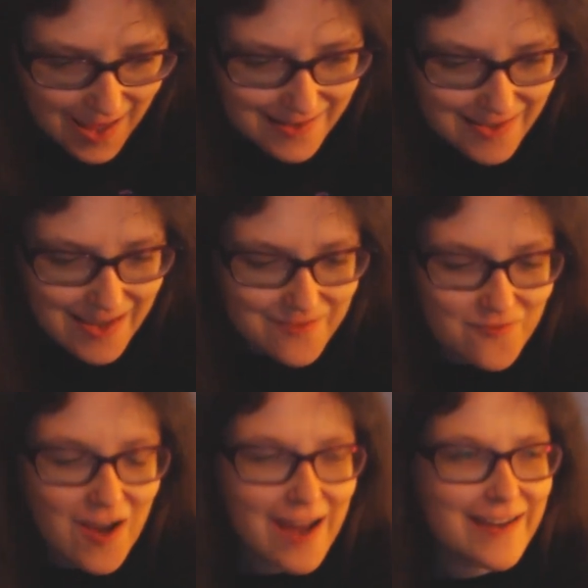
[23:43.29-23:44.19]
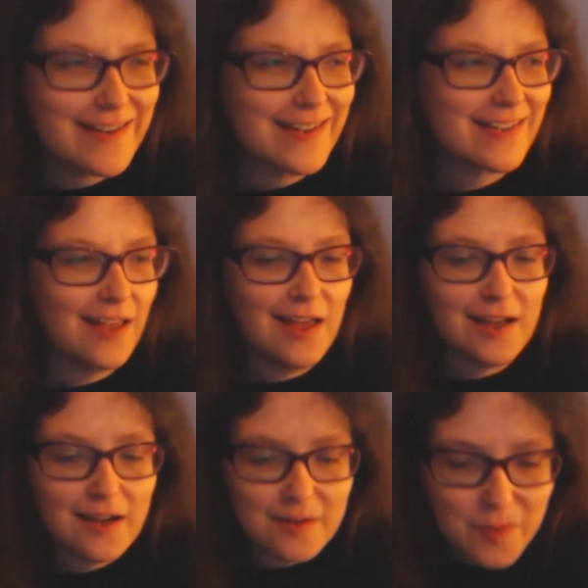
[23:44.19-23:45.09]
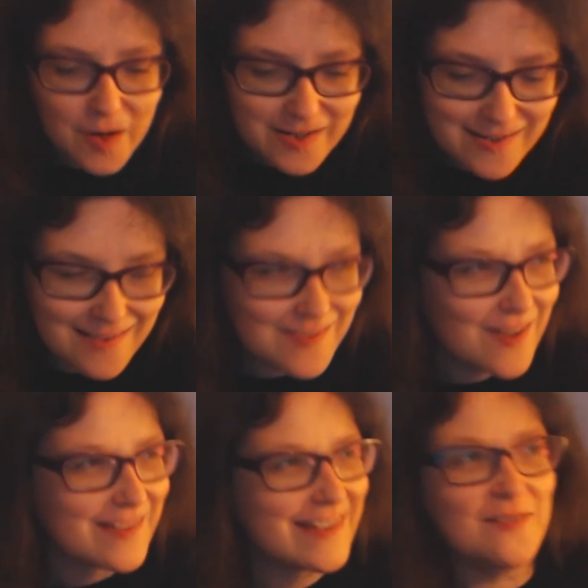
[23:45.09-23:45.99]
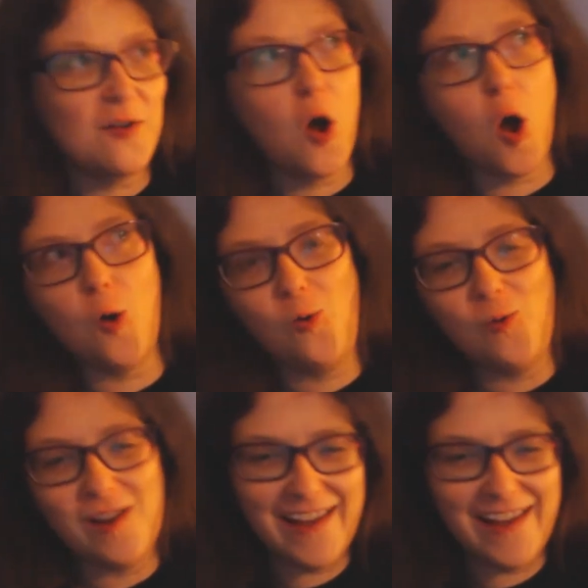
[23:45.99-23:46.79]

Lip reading: And then Ryan is, can I press it? And the doctor says, no.